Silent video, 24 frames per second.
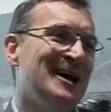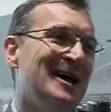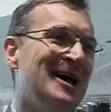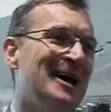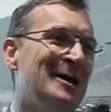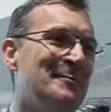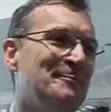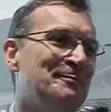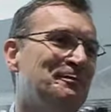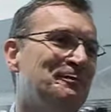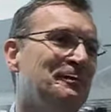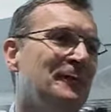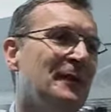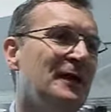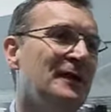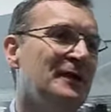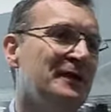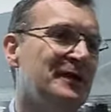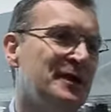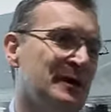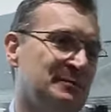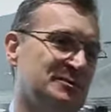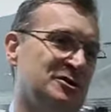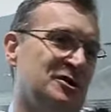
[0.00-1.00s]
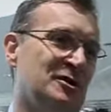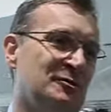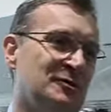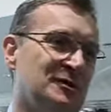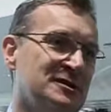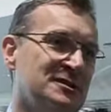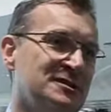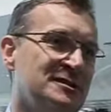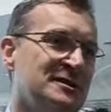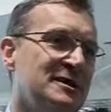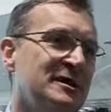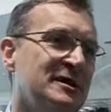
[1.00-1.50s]
Um, the upshot
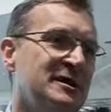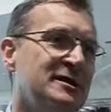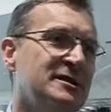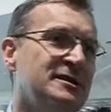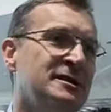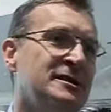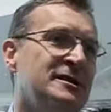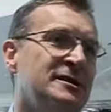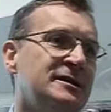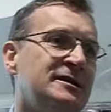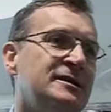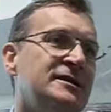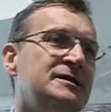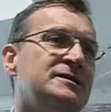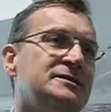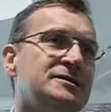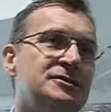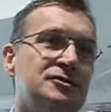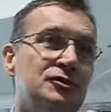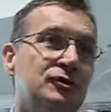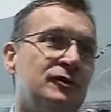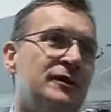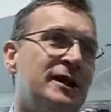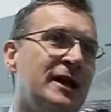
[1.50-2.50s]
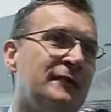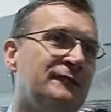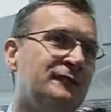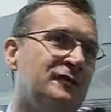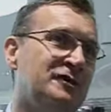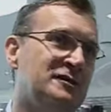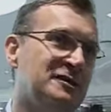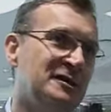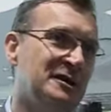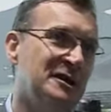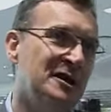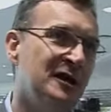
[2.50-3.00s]
was that I uh, saw an
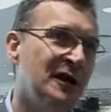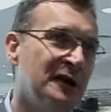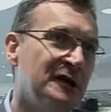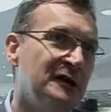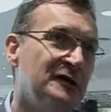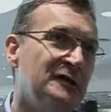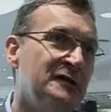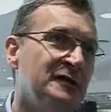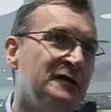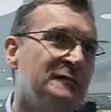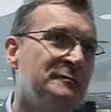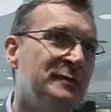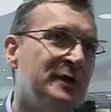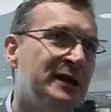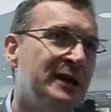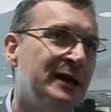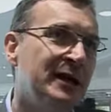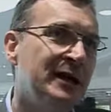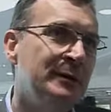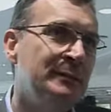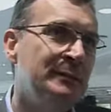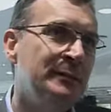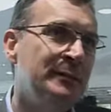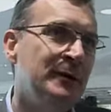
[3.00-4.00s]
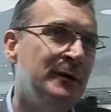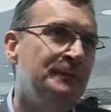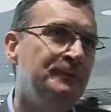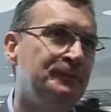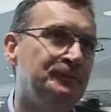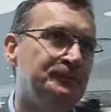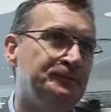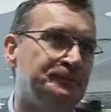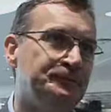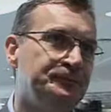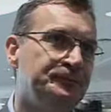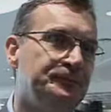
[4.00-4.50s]
advert in The Guardian and became, um,
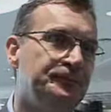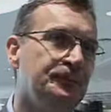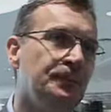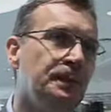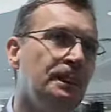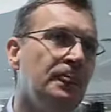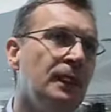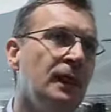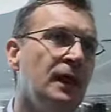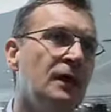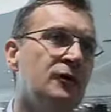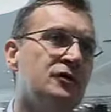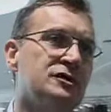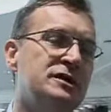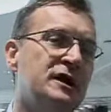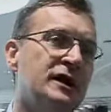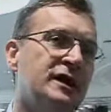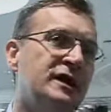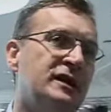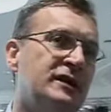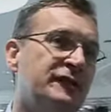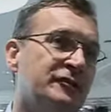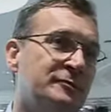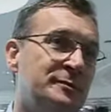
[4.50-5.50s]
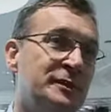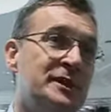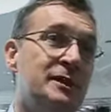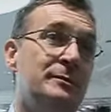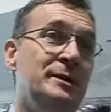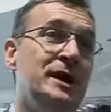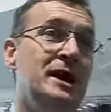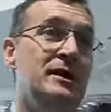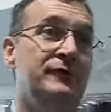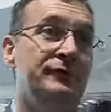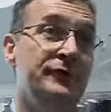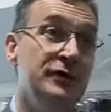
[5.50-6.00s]
I was lucky enough to
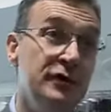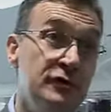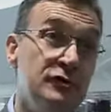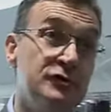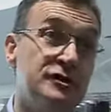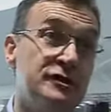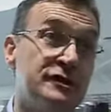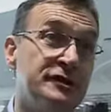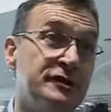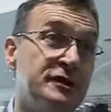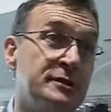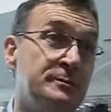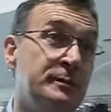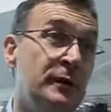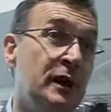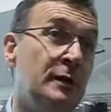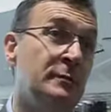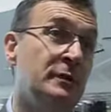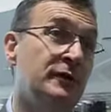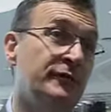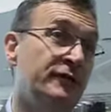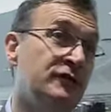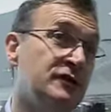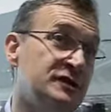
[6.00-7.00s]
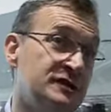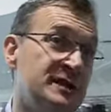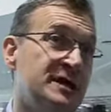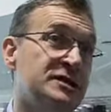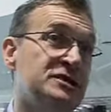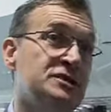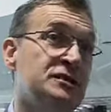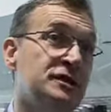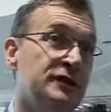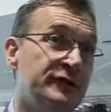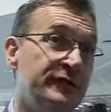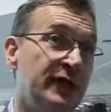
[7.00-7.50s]
become Head of News at the Department for
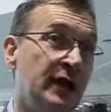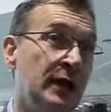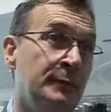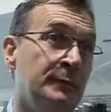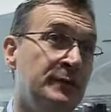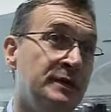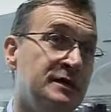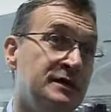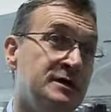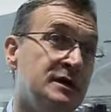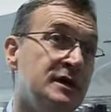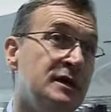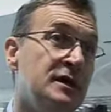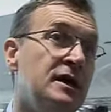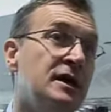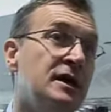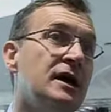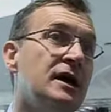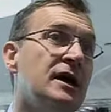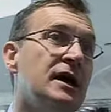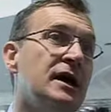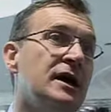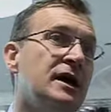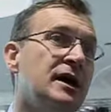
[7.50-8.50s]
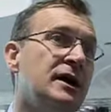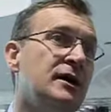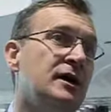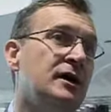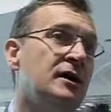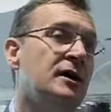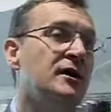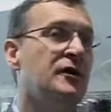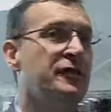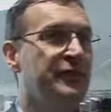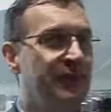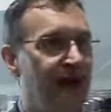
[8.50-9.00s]
International Development. Uh,
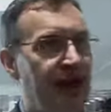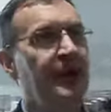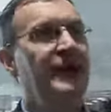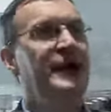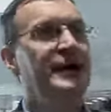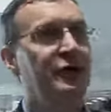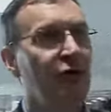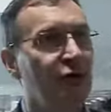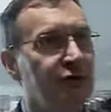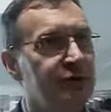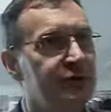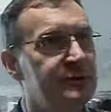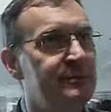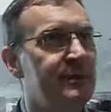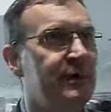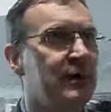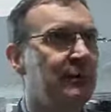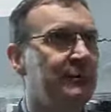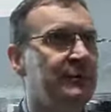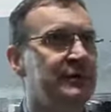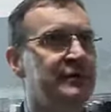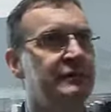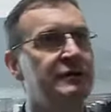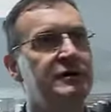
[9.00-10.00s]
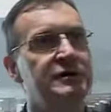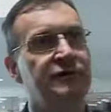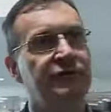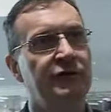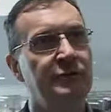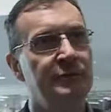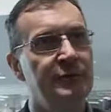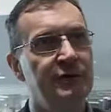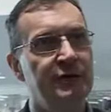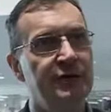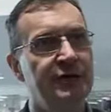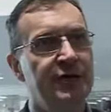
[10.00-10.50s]
that led on to becoming Director of
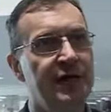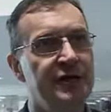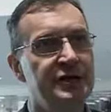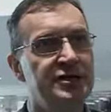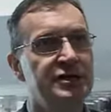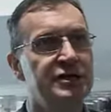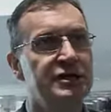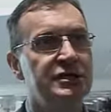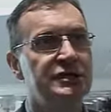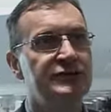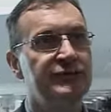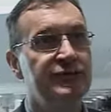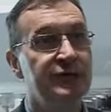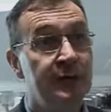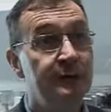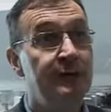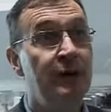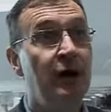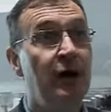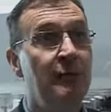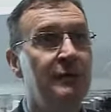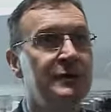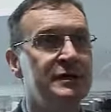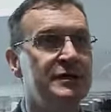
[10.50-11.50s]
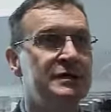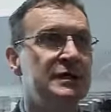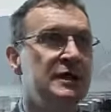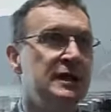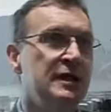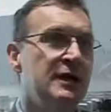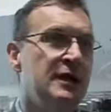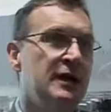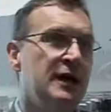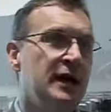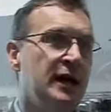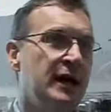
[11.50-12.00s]
Communications for the department,
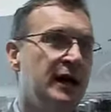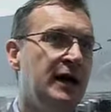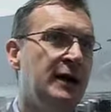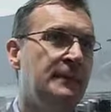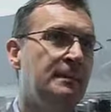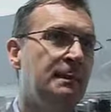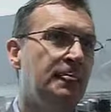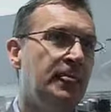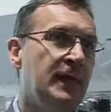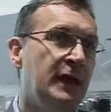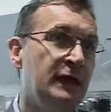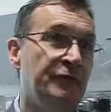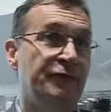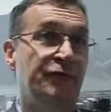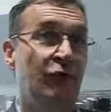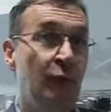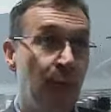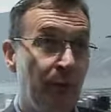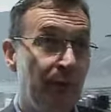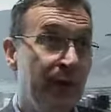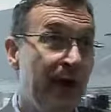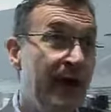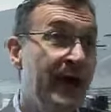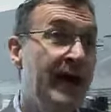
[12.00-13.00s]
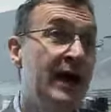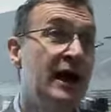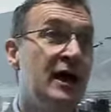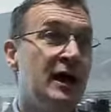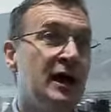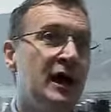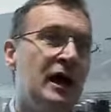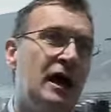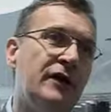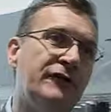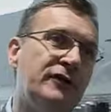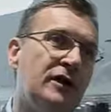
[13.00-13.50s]
um, and from there
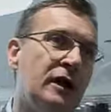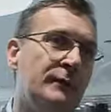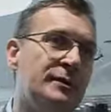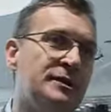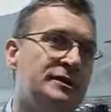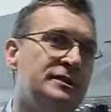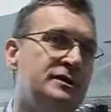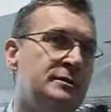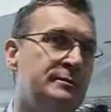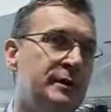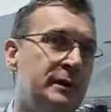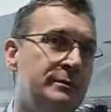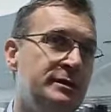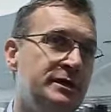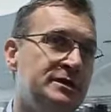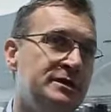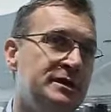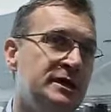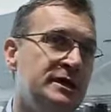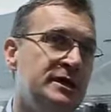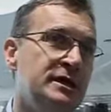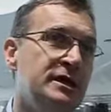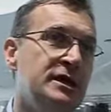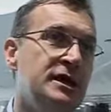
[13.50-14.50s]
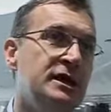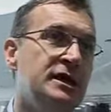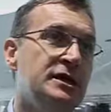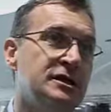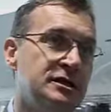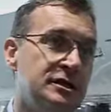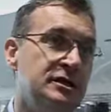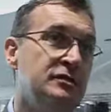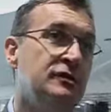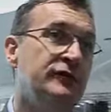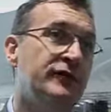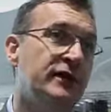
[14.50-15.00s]
I've come into the B B C
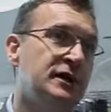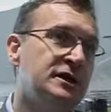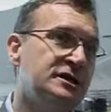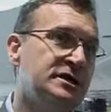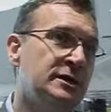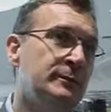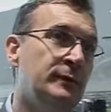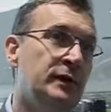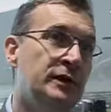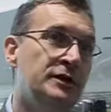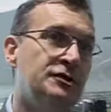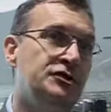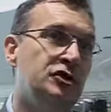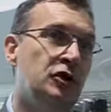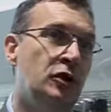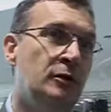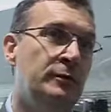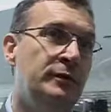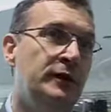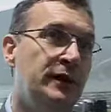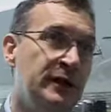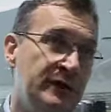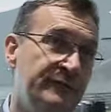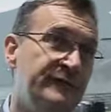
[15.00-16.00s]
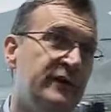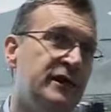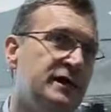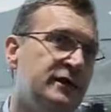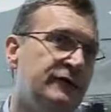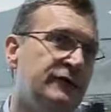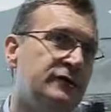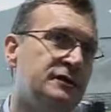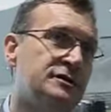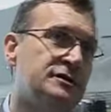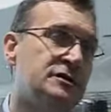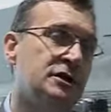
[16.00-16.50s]
to do a very similar job in very
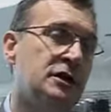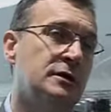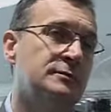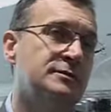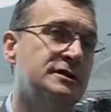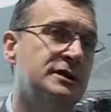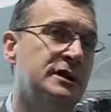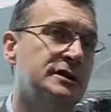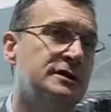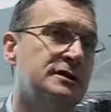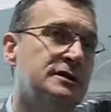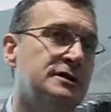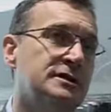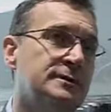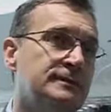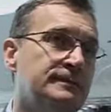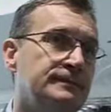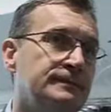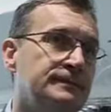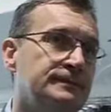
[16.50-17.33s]
different circumstances.